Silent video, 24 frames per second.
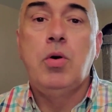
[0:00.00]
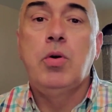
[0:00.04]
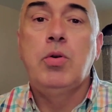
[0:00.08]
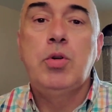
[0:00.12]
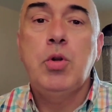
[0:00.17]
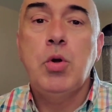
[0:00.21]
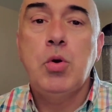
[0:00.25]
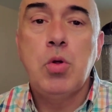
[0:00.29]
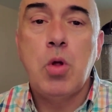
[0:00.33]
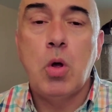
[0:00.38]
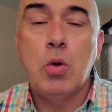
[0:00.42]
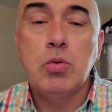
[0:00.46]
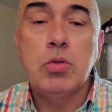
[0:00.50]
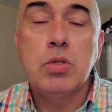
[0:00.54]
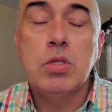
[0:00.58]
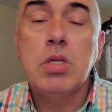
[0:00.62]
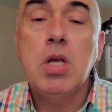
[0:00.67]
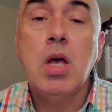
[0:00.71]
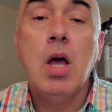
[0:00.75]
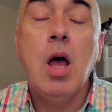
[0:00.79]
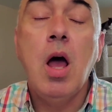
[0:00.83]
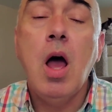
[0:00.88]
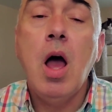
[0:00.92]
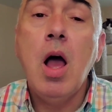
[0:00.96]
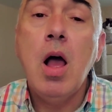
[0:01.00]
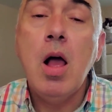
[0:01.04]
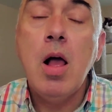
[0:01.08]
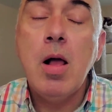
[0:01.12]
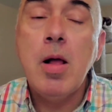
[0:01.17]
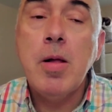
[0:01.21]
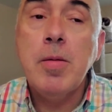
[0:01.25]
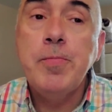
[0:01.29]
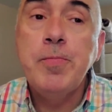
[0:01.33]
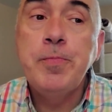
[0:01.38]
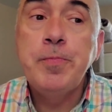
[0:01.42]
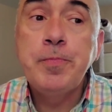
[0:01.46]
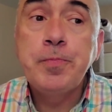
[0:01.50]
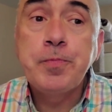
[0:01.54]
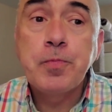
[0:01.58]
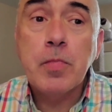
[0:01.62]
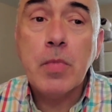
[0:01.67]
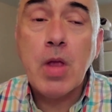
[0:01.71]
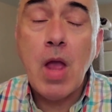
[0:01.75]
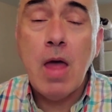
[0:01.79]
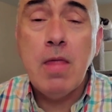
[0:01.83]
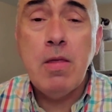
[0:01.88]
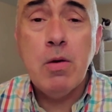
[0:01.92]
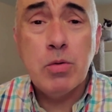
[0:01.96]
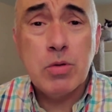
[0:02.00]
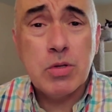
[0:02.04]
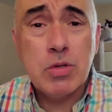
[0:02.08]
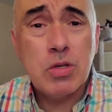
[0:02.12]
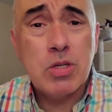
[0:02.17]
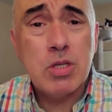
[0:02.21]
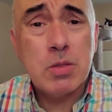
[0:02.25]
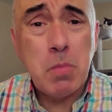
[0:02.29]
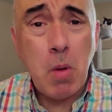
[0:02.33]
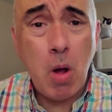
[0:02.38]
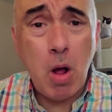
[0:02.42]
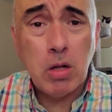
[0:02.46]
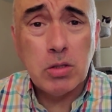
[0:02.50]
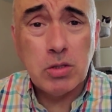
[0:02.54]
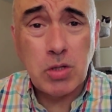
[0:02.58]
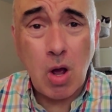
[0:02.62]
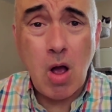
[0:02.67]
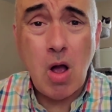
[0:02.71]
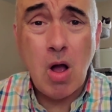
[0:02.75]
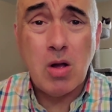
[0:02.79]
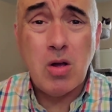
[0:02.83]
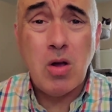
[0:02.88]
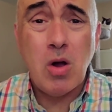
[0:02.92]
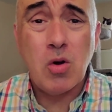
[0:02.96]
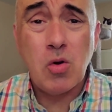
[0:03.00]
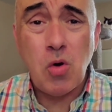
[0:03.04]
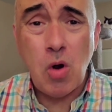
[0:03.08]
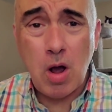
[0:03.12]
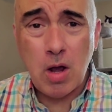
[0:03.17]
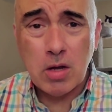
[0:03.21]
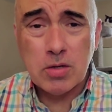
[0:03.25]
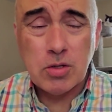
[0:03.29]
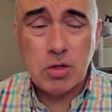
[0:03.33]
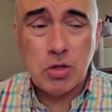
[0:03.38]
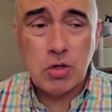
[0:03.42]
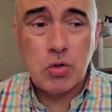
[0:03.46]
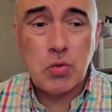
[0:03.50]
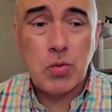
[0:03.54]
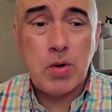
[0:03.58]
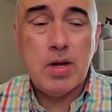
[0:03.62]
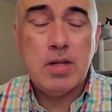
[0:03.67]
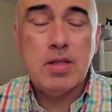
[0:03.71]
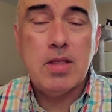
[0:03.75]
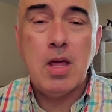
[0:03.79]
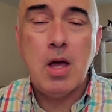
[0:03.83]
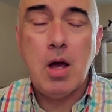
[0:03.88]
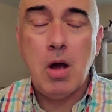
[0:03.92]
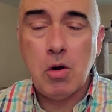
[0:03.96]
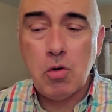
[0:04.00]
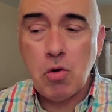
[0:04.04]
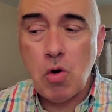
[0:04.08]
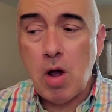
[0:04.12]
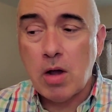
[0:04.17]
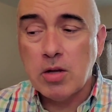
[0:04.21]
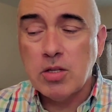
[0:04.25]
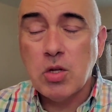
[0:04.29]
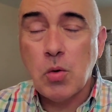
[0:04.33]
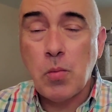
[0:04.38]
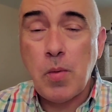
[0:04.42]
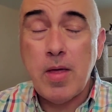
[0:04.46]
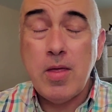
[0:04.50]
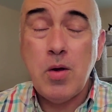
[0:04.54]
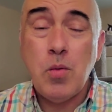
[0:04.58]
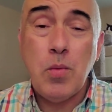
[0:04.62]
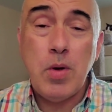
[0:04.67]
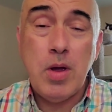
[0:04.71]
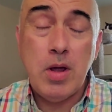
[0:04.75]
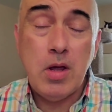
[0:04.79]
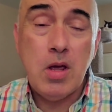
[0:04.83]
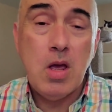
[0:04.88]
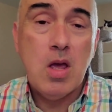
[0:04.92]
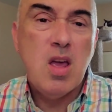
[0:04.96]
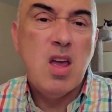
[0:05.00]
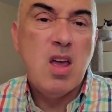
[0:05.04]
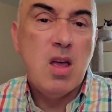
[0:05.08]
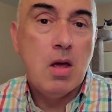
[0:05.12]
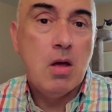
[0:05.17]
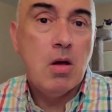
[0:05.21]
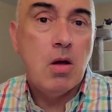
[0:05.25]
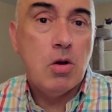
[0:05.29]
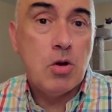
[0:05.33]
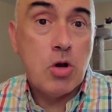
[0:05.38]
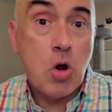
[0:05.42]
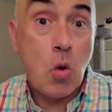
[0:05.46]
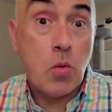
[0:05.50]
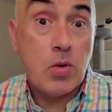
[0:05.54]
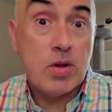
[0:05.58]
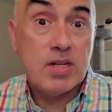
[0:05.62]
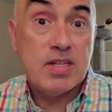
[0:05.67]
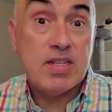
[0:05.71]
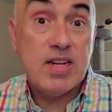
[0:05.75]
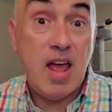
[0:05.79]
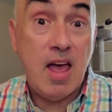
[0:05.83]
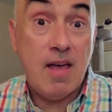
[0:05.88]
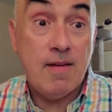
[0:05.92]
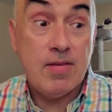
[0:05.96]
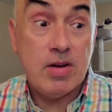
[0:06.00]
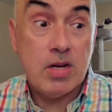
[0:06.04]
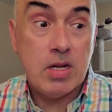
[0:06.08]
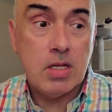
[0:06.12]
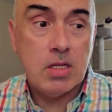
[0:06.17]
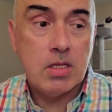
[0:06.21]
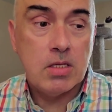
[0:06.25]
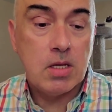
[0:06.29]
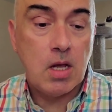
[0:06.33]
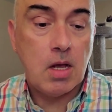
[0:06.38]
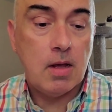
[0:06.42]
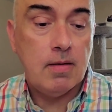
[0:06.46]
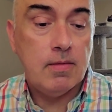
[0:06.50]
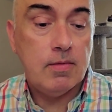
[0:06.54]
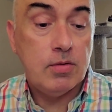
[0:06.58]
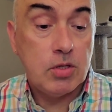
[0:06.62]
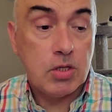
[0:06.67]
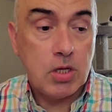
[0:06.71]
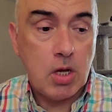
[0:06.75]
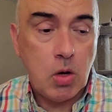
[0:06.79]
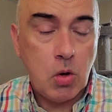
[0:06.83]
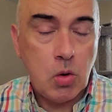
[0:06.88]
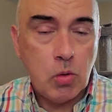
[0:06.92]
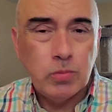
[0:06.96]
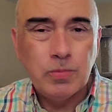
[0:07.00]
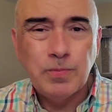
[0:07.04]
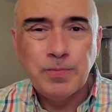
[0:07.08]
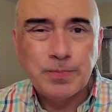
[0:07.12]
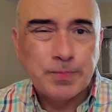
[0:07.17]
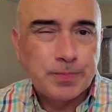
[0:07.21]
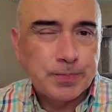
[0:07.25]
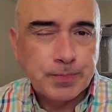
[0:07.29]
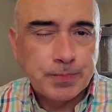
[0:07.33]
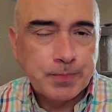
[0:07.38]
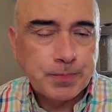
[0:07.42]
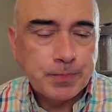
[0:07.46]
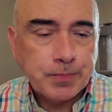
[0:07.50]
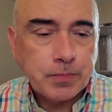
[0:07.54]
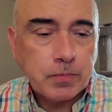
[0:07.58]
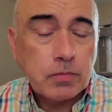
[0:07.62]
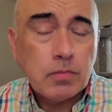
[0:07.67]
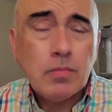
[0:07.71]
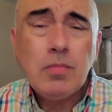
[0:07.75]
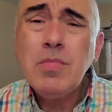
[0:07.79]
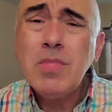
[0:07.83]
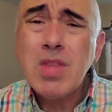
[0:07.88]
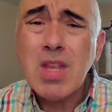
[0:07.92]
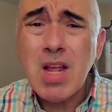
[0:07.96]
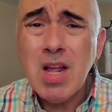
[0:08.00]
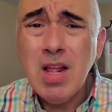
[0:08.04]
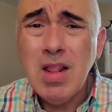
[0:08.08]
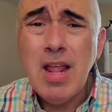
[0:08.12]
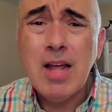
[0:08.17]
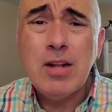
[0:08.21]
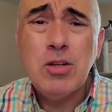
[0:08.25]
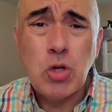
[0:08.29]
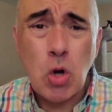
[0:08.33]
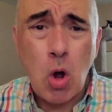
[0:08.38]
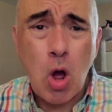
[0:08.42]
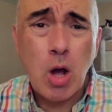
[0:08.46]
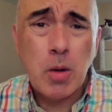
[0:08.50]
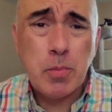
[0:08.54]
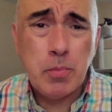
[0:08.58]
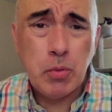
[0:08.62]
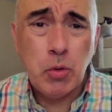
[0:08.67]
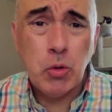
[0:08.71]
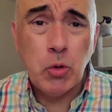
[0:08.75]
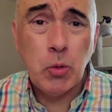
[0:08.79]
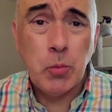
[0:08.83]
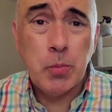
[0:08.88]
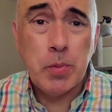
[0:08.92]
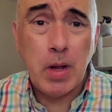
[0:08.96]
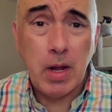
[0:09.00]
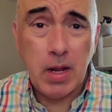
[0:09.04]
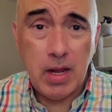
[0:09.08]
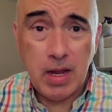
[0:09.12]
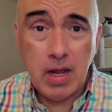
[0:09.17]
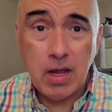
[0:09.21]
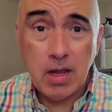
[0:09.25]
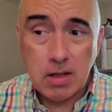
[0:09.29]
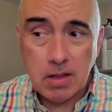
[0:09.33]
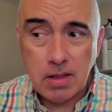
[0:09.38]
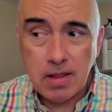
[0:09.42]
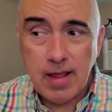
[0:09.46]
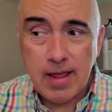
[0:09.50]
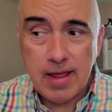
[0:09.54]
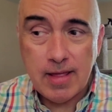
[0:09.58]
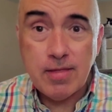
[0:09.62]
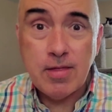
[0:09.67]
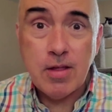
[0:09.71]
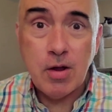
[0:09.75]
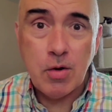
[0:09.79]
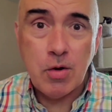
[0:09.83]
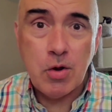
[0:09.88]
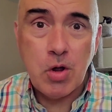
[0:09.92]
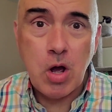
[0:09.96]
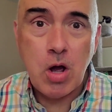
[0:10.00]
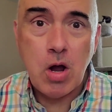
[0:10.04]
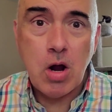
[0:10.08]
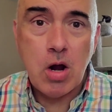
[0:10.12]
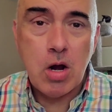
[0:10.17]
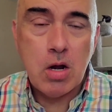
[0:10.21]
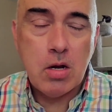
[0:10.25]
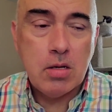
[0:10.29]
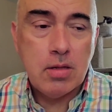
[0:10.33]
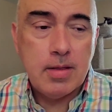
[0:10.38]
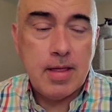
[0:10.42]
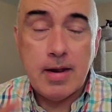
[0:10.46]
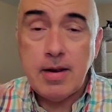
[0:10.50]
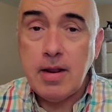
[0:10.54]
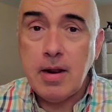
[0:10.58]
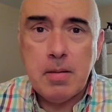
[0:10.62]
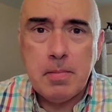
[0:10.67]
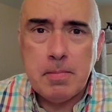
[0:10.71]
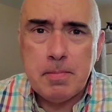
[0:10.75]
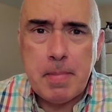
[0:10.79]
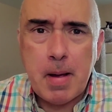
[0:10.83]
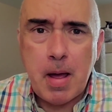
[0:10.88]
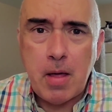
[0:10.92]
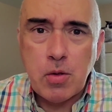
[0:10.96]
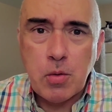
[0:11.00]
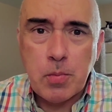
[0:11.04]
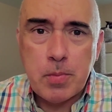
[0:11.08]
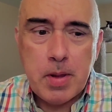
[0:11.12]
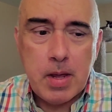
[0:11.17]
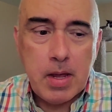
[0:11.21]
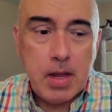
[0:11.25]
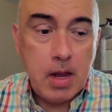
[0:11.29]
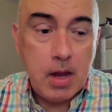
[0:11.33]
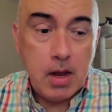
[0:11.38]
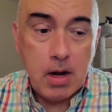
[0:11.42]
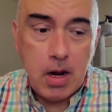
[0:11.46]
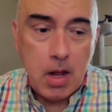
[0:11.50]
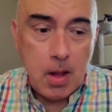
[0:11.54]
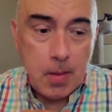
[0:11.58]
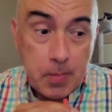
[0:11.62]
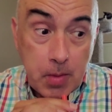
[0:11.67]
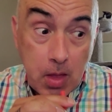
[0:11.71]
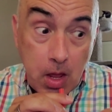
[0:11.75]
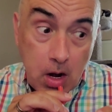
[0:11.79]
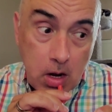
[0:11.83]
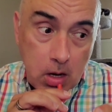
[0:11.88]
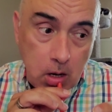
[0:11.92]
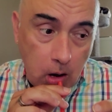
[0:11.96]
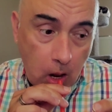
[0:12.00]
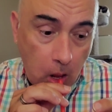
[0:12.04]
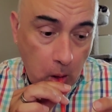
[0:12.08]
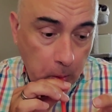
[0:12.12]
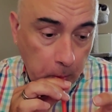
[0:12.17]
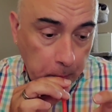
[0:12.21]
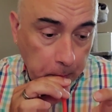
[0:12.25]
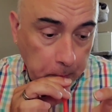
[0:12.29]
too close. And there was a small dog across the street, across the way that we noticed evidence of. So, like dog poop in their yard, they didn't bother picking it up. I don't know.